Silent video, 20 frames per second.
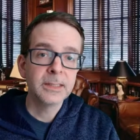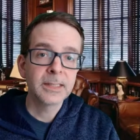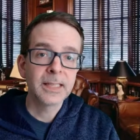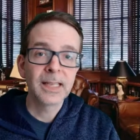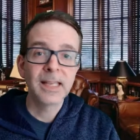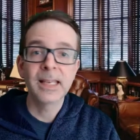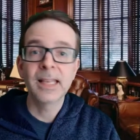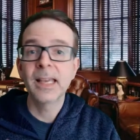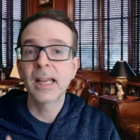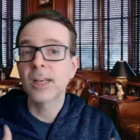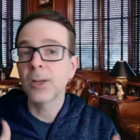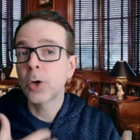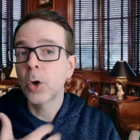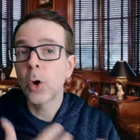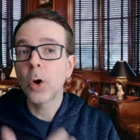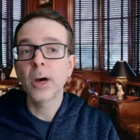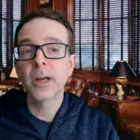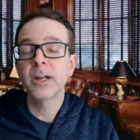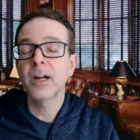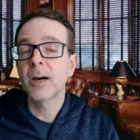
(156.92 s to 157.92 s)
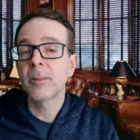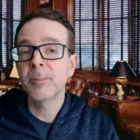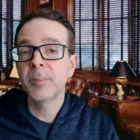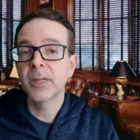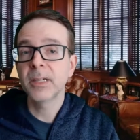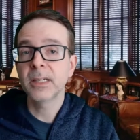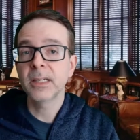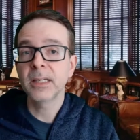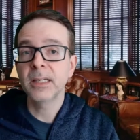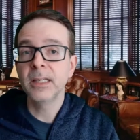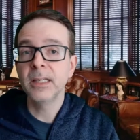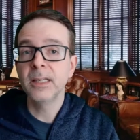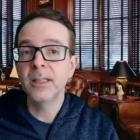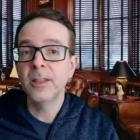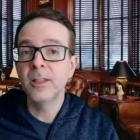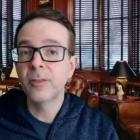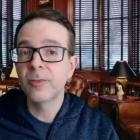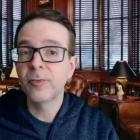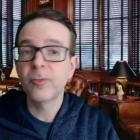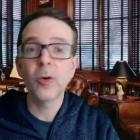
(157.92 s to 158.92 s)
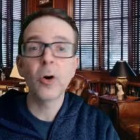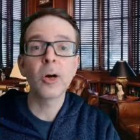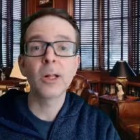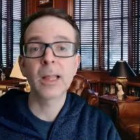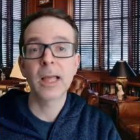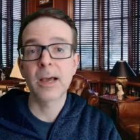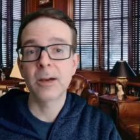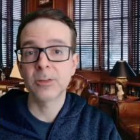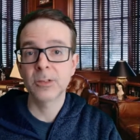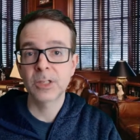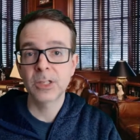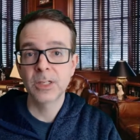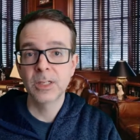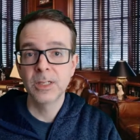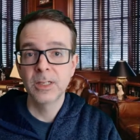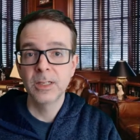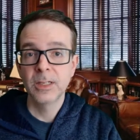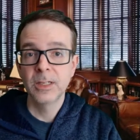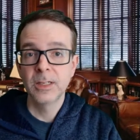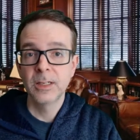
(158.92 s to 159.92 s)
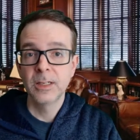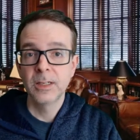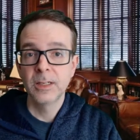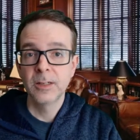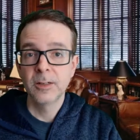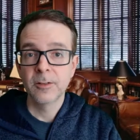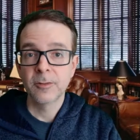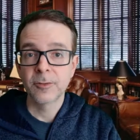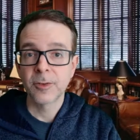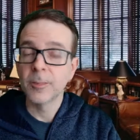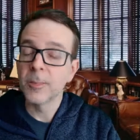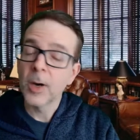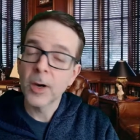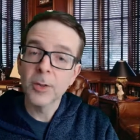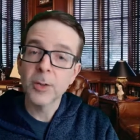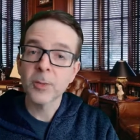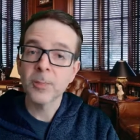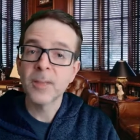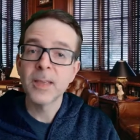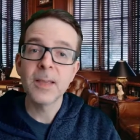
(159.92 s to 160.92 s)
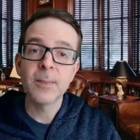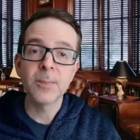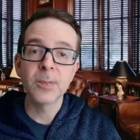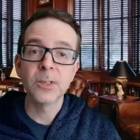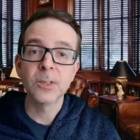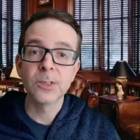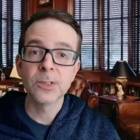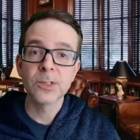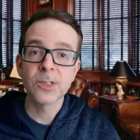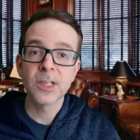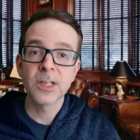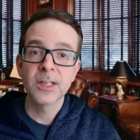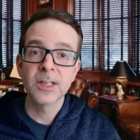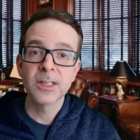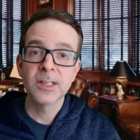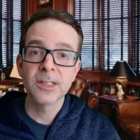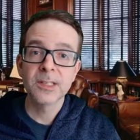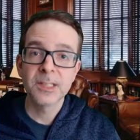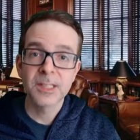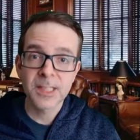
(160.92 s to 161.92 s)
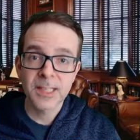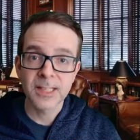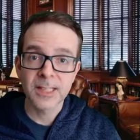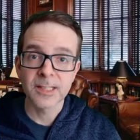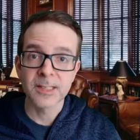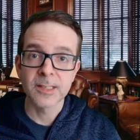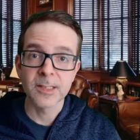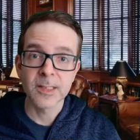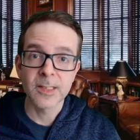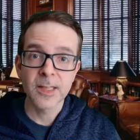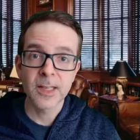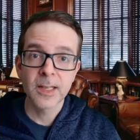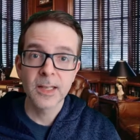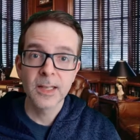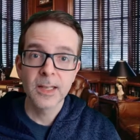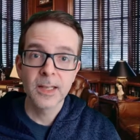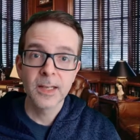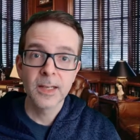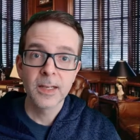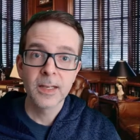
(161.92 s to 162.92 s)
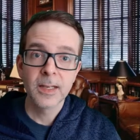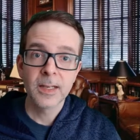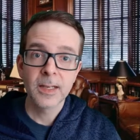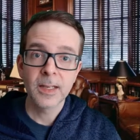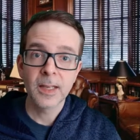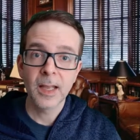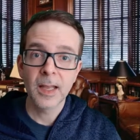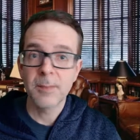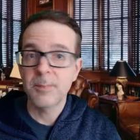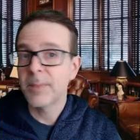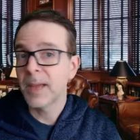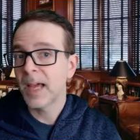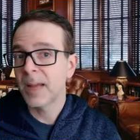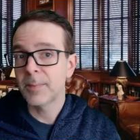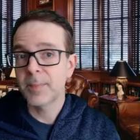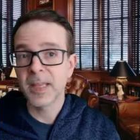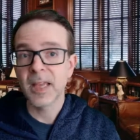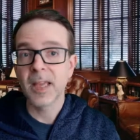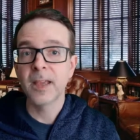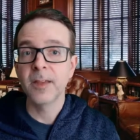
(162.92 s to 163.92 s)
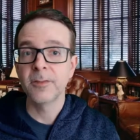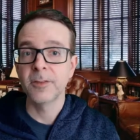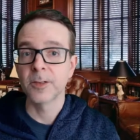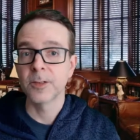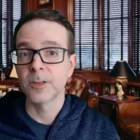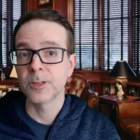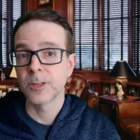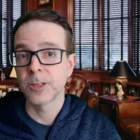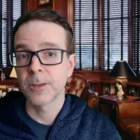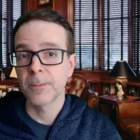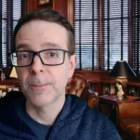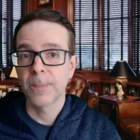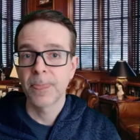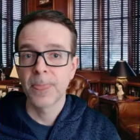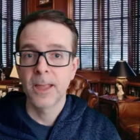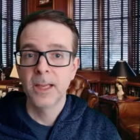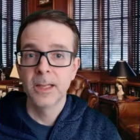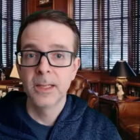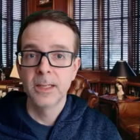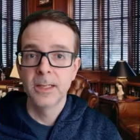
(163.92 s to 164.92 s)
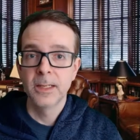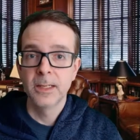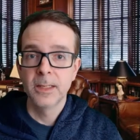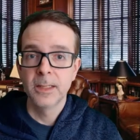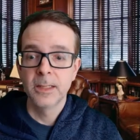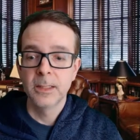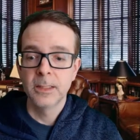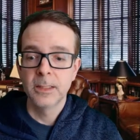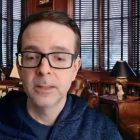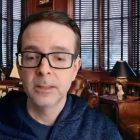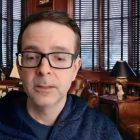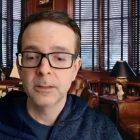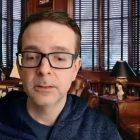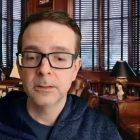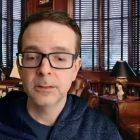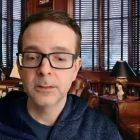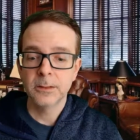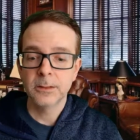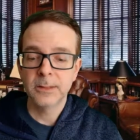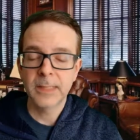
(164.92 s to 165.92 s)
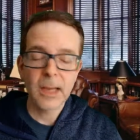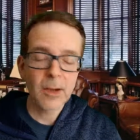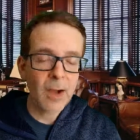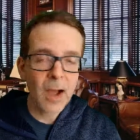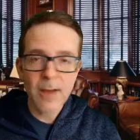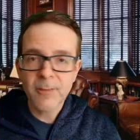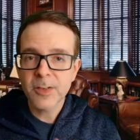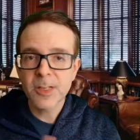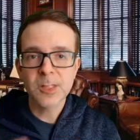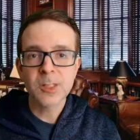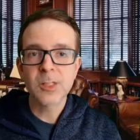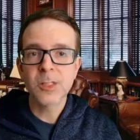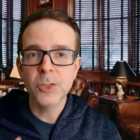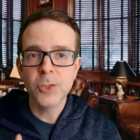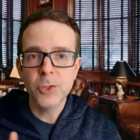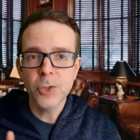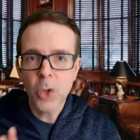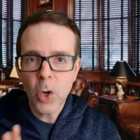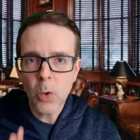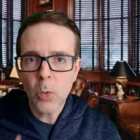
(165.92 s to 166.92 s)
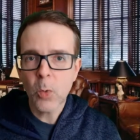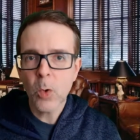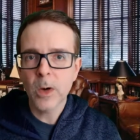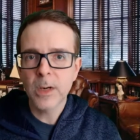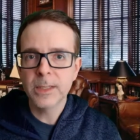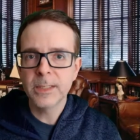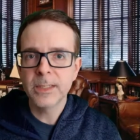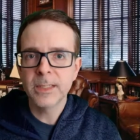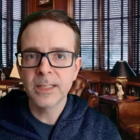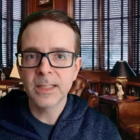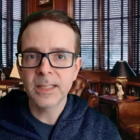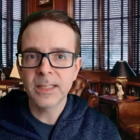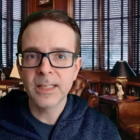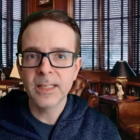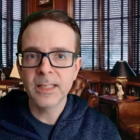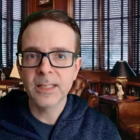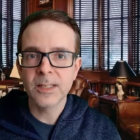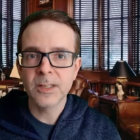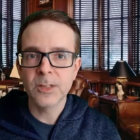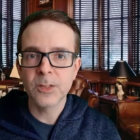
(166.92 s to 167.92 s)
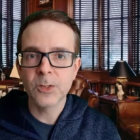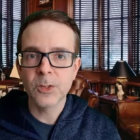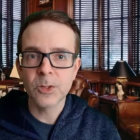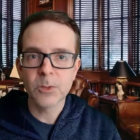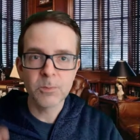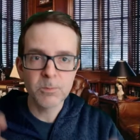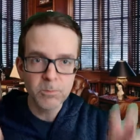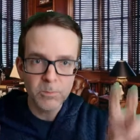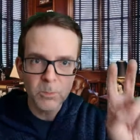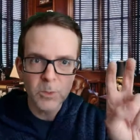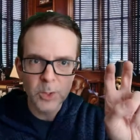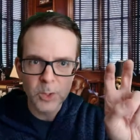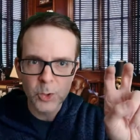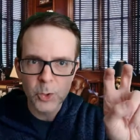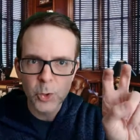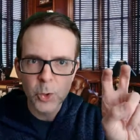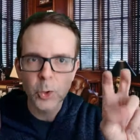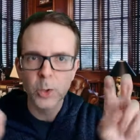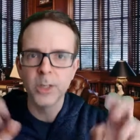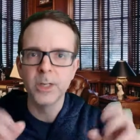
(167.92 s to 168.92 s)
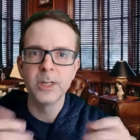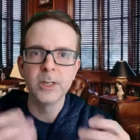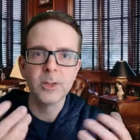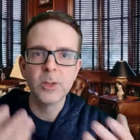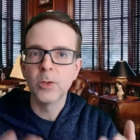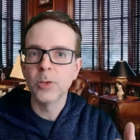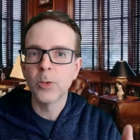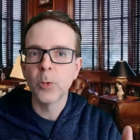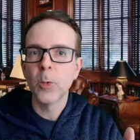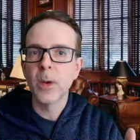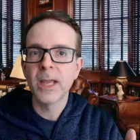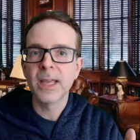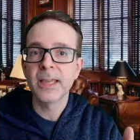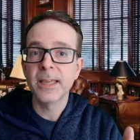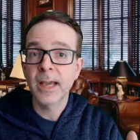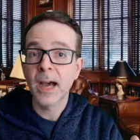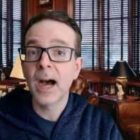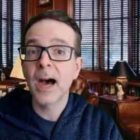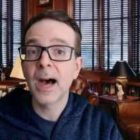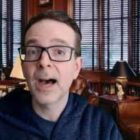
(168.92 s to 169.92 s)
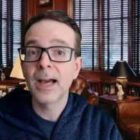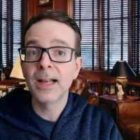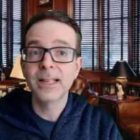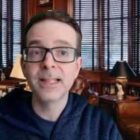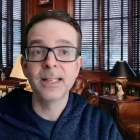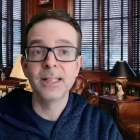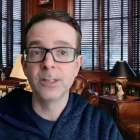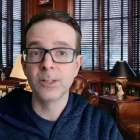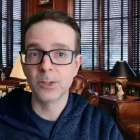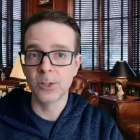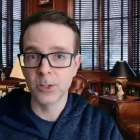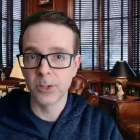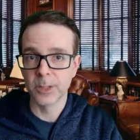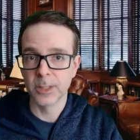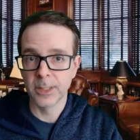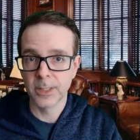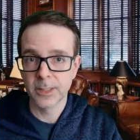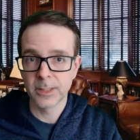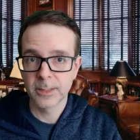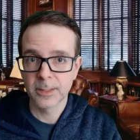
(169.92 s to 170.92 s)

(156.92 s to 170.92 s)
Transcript: can get caught up in the fallout from other people's sins and bad behaviors. Now, obviously, no one is is good the, the way God is good.